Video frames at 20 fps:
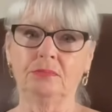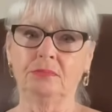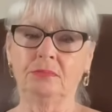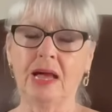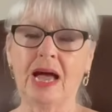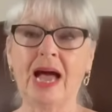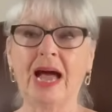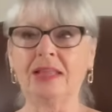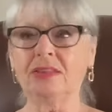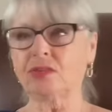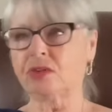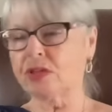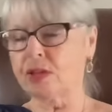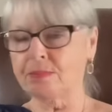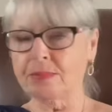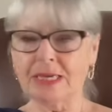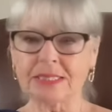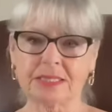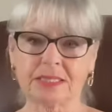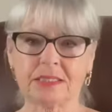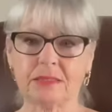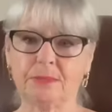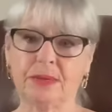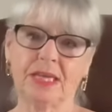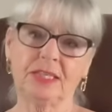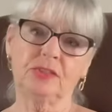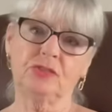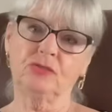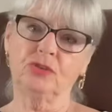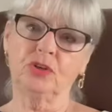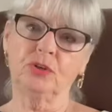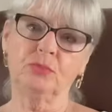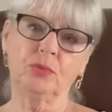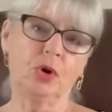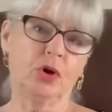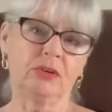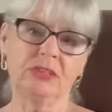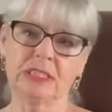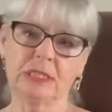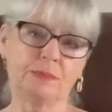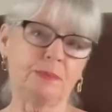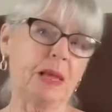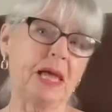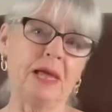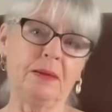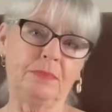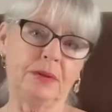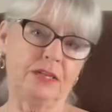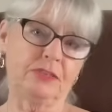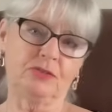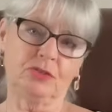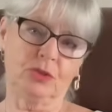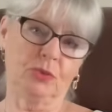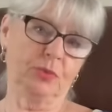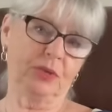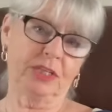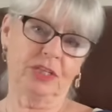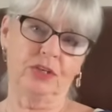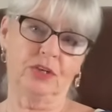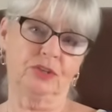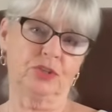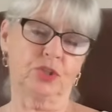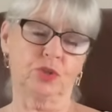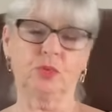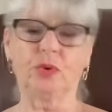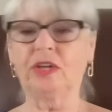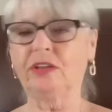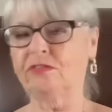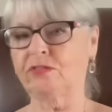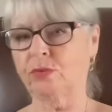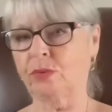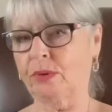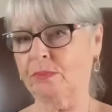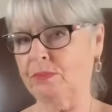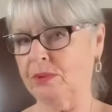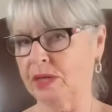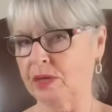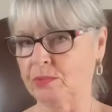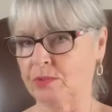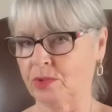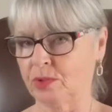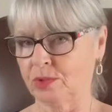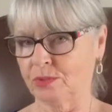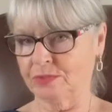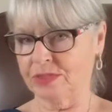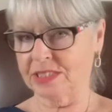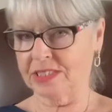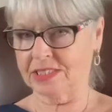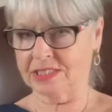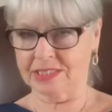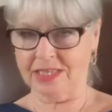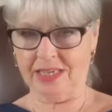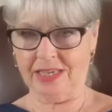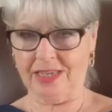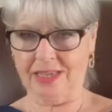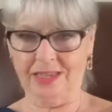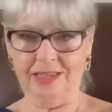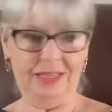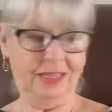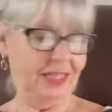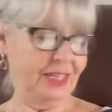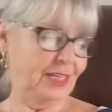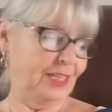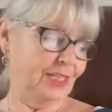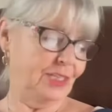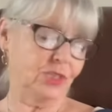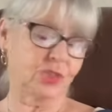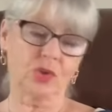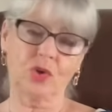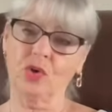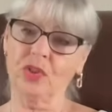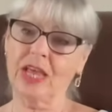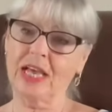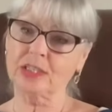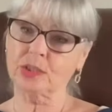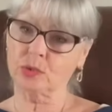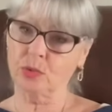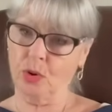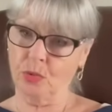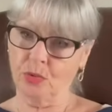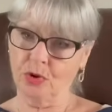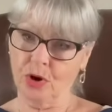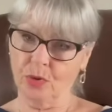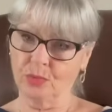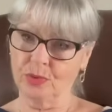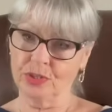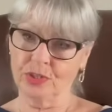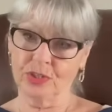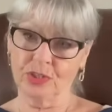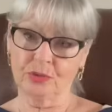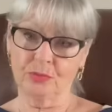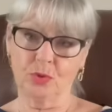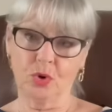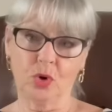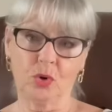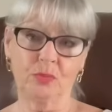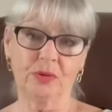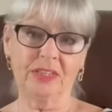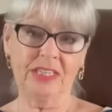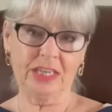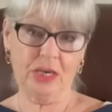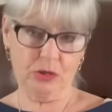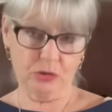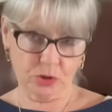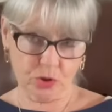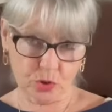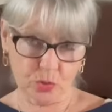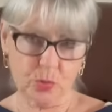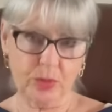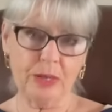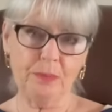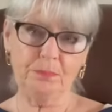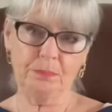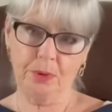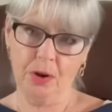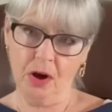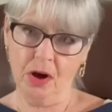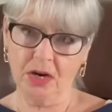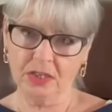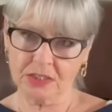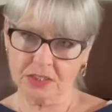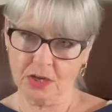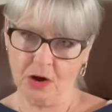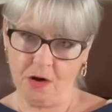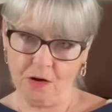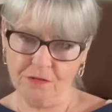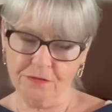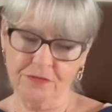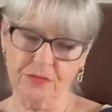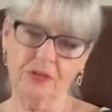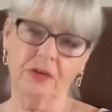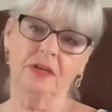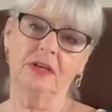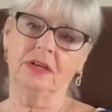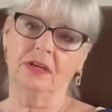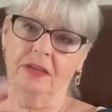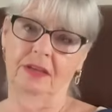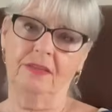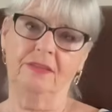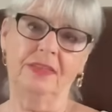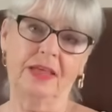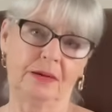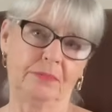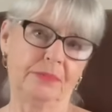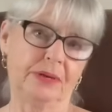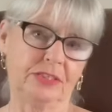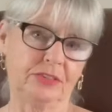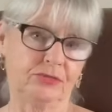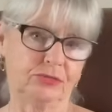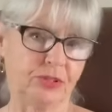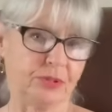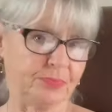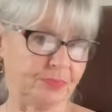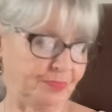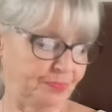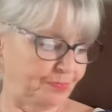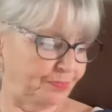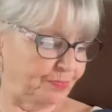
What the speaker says: either the master bedroom or a spare bedroom with an ensuite for when people come to stay. So that's what we're on with at the moment, the ensuite part of that bedroom.